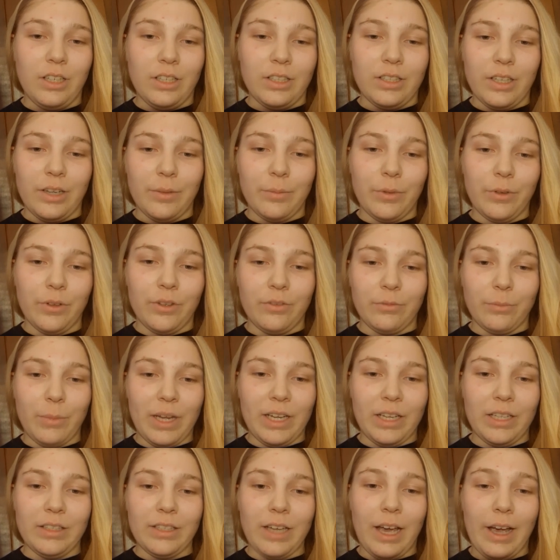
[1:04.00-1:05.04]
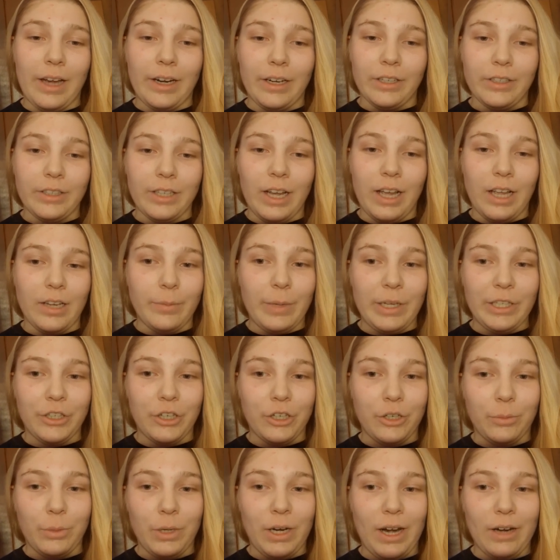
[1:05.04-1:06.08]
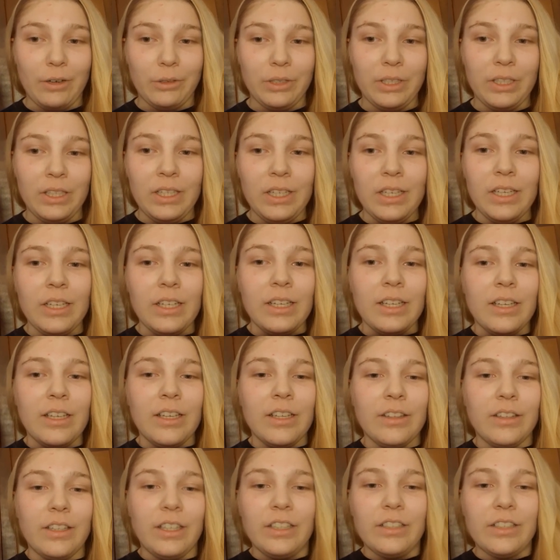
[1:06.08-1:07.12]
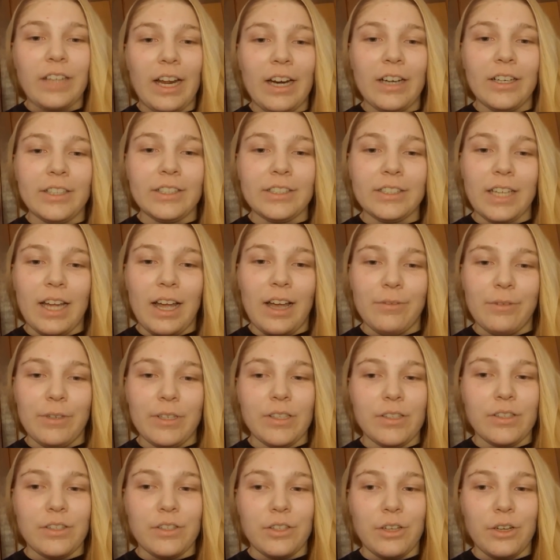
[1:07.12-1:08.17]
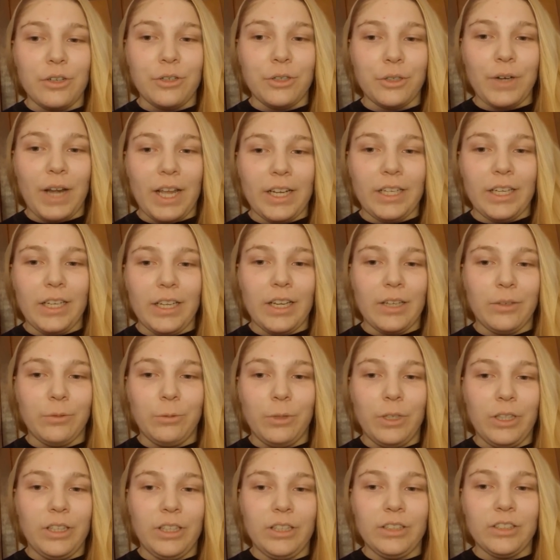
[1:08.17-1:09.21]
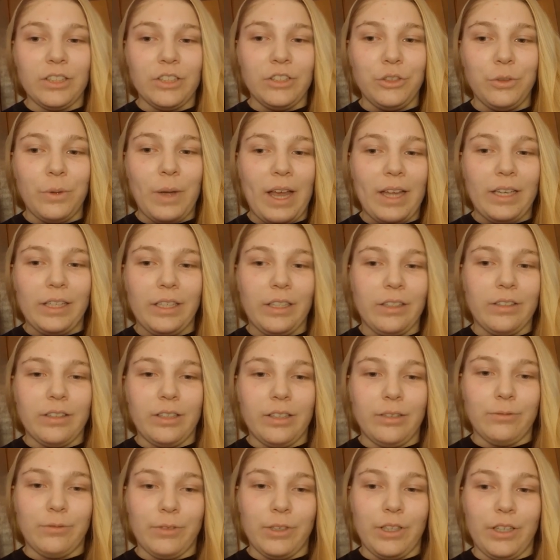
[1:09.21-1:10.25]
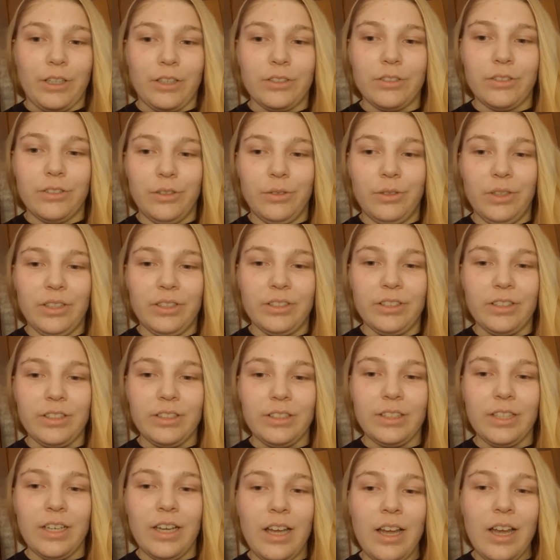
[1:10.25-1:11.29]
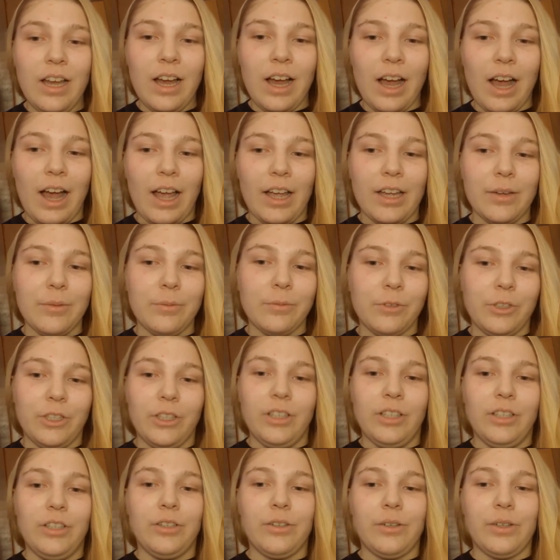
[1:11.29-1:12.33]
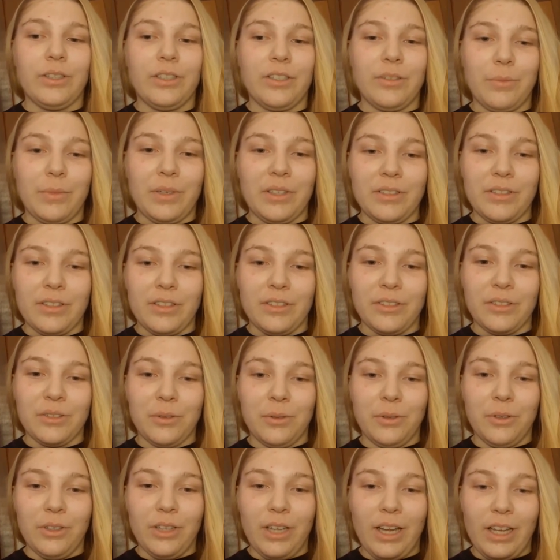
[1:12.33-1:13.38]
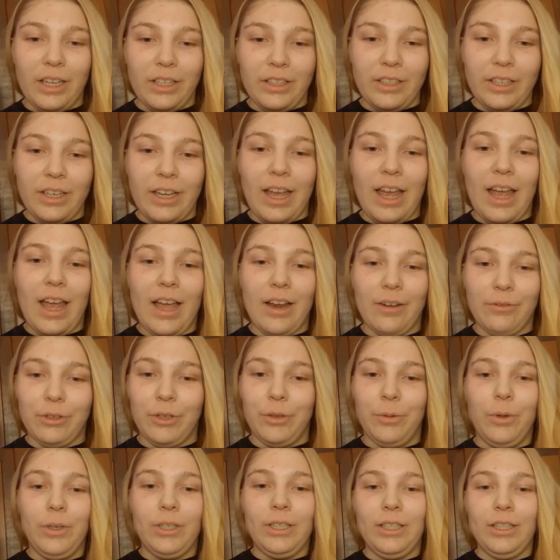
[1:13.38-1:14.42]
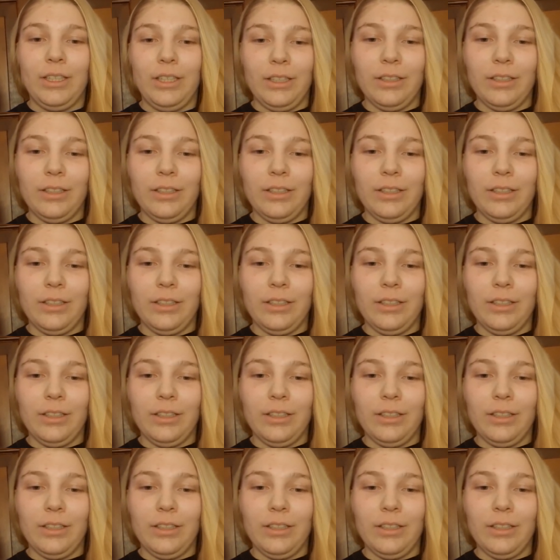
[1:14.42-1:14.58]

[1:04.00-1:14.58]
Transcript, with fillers: example of my entire time at Coe-Brown. The entire staff is so ready and willing to do anything for their students. I am really going to miss the school and everyone in